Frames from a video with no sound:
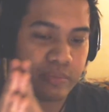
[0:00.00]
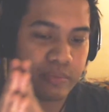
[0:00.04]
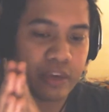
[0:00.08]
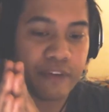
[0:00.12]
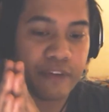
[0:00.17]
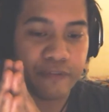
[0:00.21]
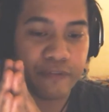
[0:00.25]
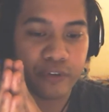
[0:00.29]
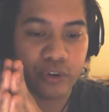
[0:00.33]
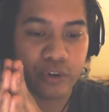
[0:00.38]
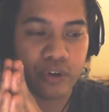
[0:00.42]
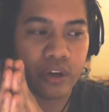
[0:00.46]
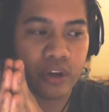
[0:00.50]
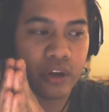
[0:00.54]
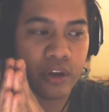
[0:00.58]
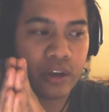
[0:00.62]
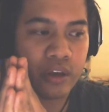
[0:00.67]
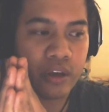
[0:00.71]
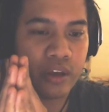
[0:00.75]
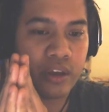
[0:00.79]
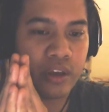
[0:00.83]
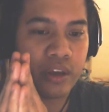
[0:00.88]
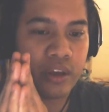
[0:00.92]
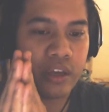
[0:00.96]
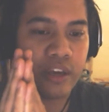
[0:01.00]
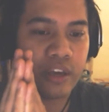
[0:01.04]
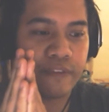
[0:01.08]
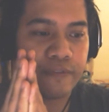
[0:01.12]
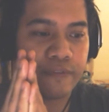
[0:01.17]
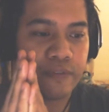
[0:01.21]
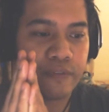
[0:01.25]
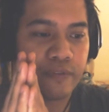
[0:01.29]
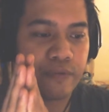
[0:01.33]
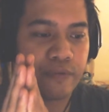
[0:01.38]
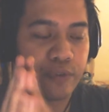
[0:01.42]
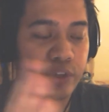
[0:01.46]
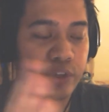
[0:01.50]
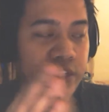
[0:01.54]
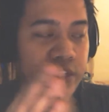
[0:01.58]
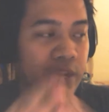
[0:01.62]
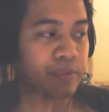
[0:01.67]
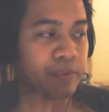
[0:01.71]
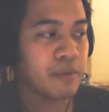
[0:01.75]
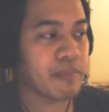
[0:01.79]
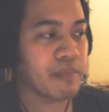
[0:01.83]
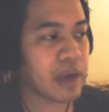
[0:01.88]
If for example,